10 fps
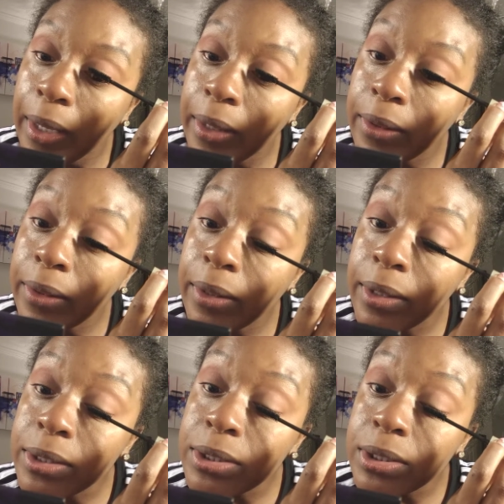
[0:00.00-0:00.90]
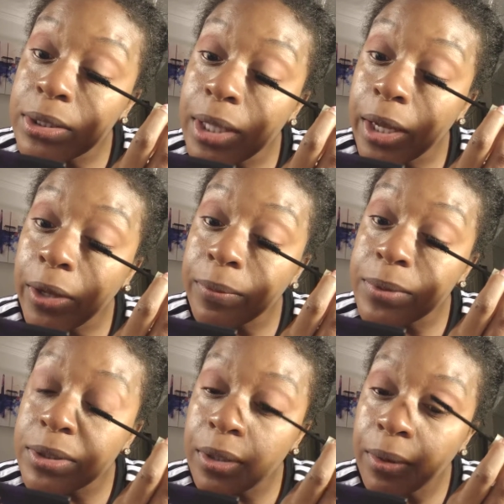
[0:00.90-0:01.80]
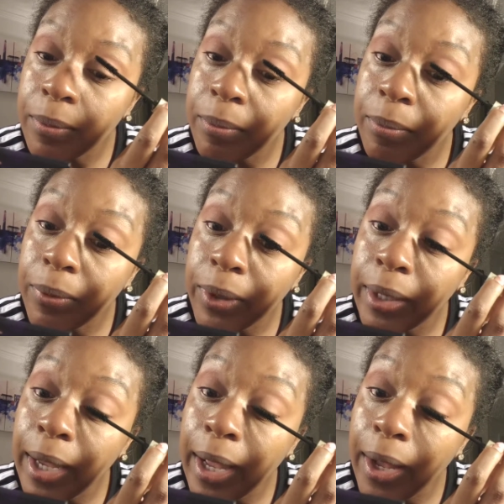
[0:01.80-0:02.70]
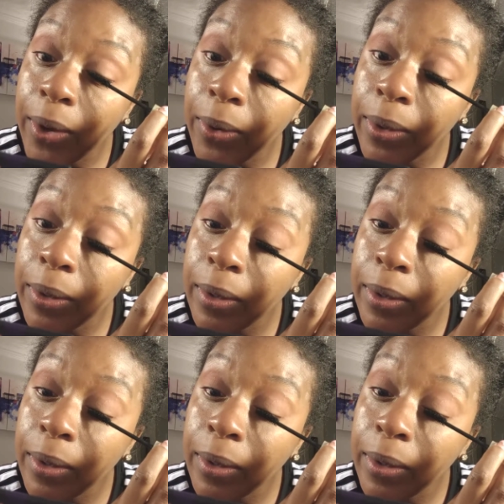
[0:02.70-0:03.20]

And this just helps bring out